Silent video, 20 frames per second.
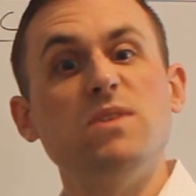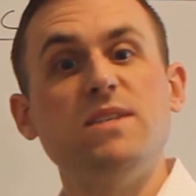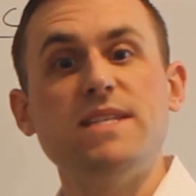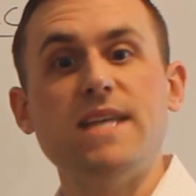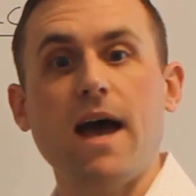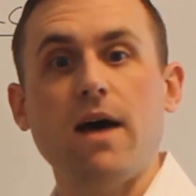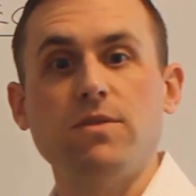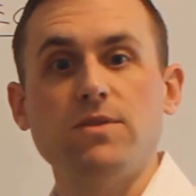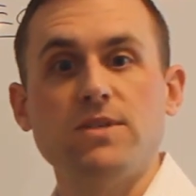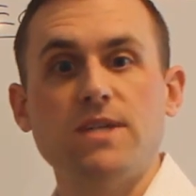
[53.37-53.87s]

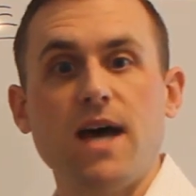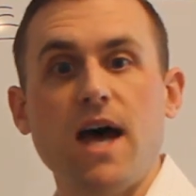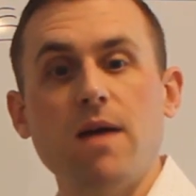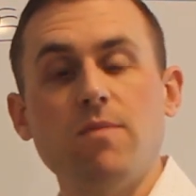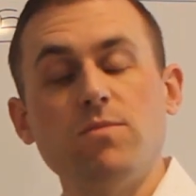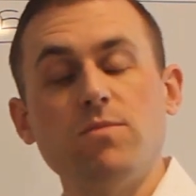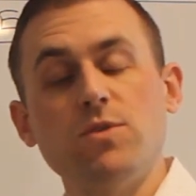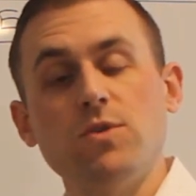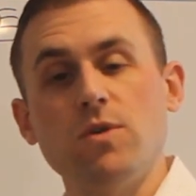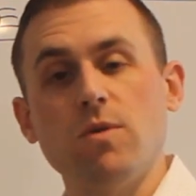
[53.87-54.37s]

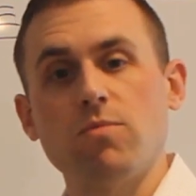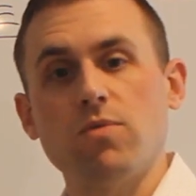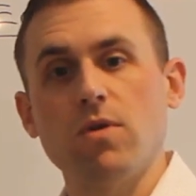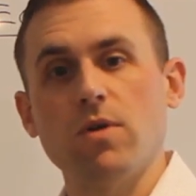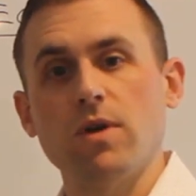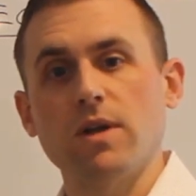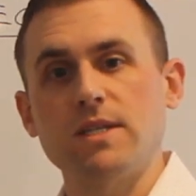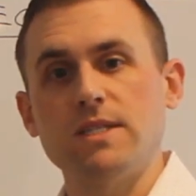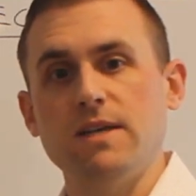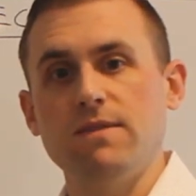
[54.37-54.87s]
downtime due to
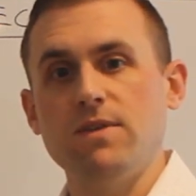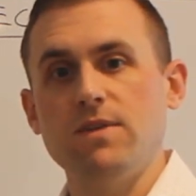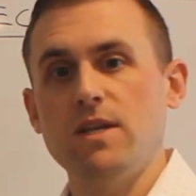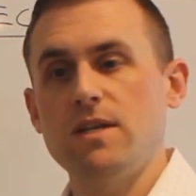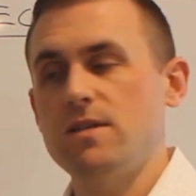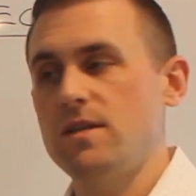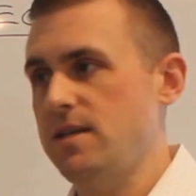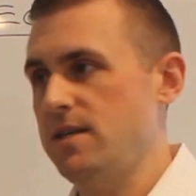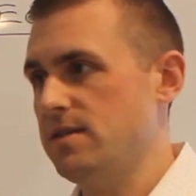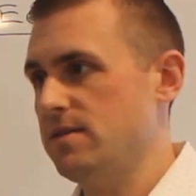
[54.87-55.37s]
productivity
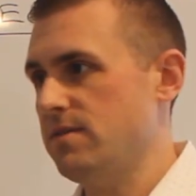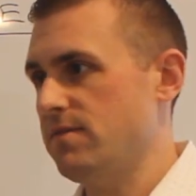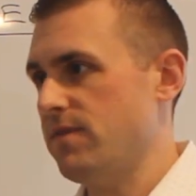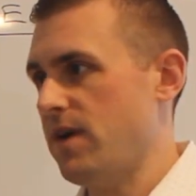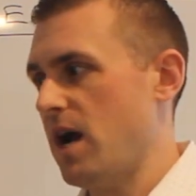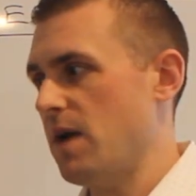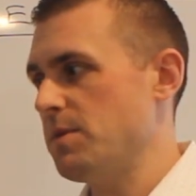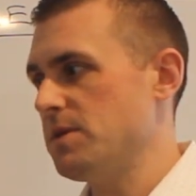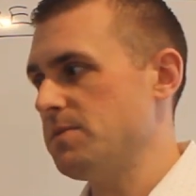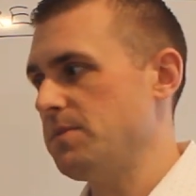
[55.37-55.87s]
to these
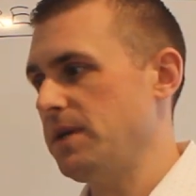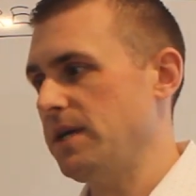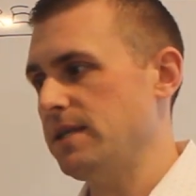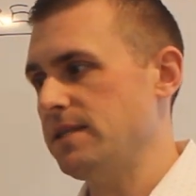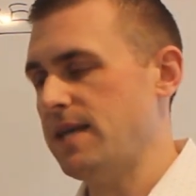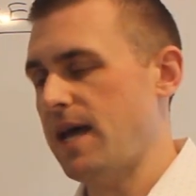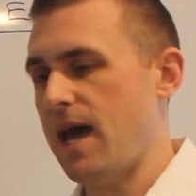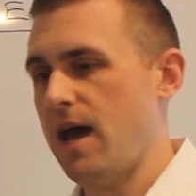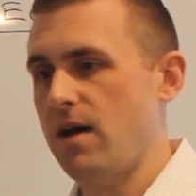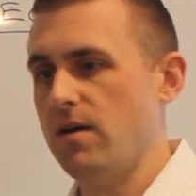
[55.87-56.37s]
environments being
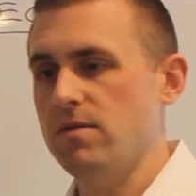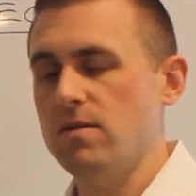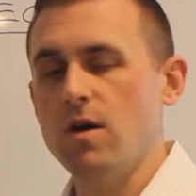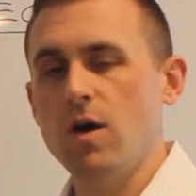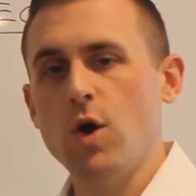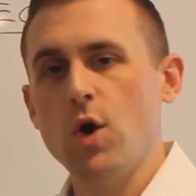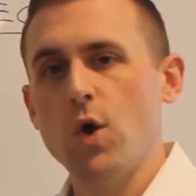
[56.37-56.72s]
down,